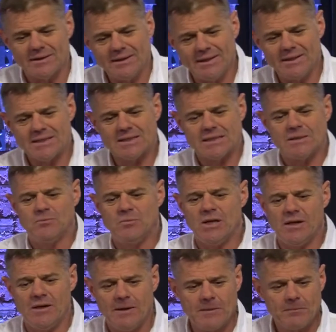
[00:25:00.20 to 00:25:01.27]
needs to
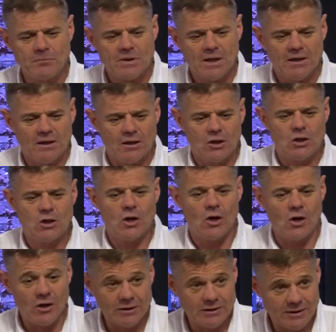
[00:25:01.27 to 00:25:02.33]
be
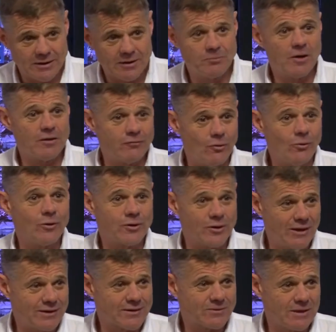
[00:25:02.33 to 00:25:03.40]
guarded above all
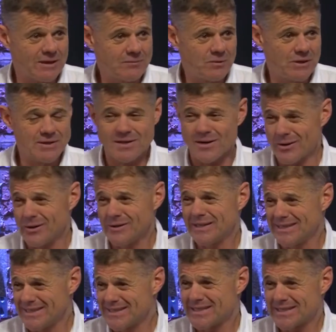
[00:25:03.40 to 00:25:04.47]
things, right? Because our heart
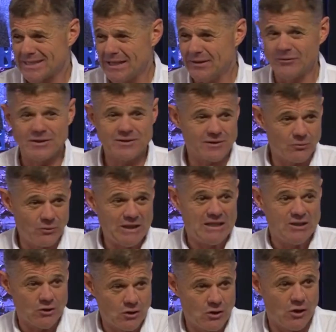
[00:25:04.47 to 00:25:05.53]
can deceive us. So we
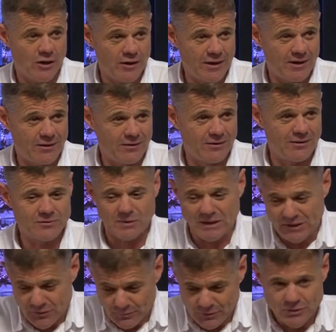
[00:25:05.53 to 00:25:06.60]
need to guard our heart. We
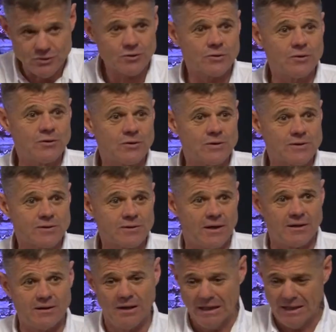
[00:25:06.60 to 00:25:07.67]
need to put truth
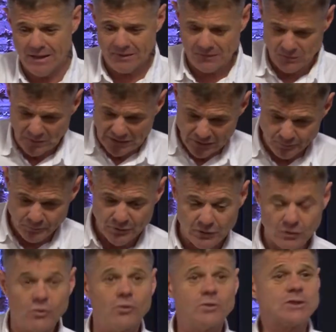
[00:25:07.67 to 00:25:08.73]
inside it. And we need to put a
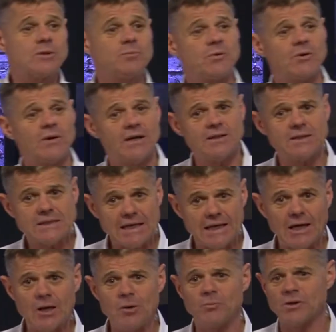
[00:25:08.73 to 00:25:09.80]
courtship around it to
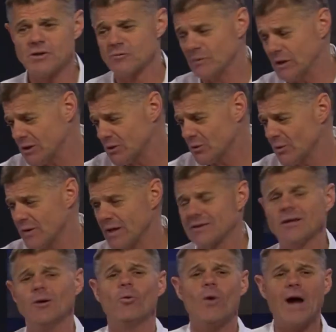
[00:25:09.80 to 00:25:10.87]
help us make sure
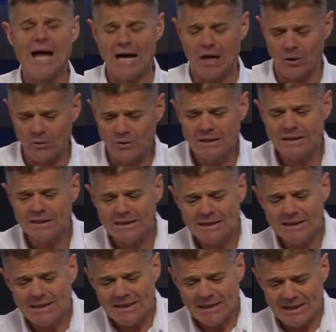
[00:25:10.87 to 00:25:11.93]
that the wow
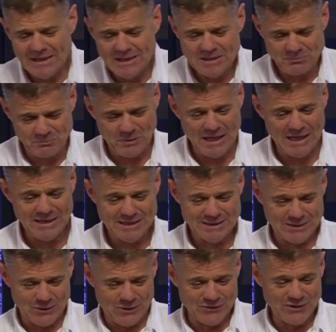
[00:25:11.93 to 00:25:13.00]
is
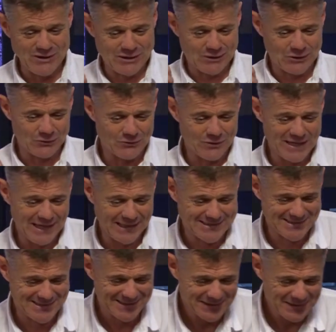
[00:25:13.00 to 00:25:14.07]
based on the
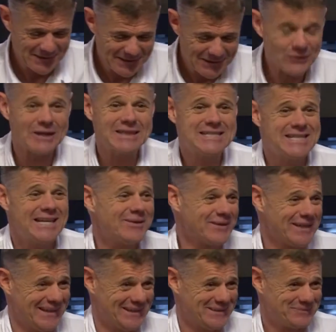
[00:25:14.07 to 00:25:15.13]
correct
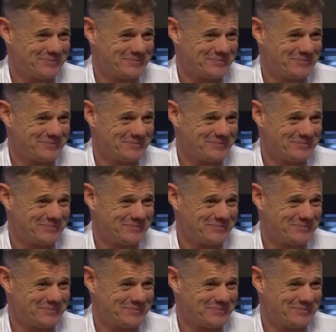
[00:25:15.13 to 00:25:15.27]
criteria.